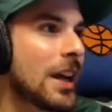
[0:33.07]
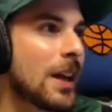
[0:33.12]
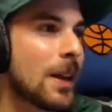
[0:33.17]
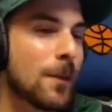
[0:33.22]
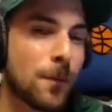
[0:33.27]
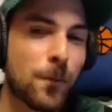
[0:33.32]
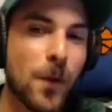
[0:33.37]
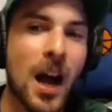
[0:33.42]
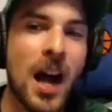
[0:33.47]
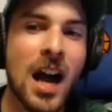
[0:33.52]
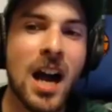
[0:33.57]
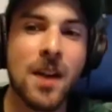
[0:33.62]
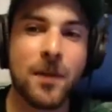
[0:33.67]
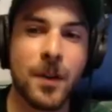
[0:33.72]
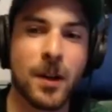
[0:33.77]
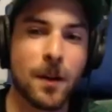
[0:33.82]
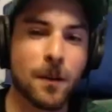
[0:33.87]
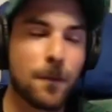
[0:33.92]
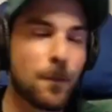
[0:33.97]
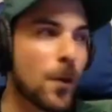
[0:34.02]
in five
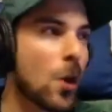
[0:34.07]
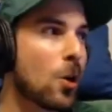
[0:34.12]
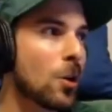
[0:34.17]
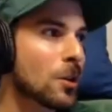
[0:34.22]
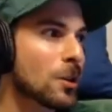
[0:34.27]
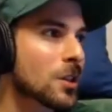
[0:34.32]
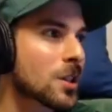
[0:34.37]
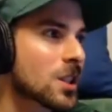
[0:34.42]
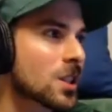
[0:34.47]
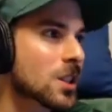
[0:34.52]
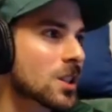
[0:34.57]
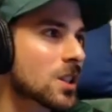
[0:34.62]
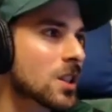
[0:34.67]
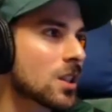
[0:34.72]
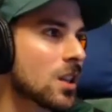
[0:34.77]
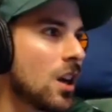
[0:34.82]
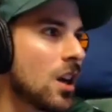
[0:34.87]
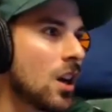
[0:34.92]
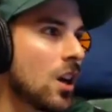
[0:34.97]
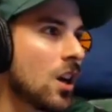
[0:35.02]
here, folks.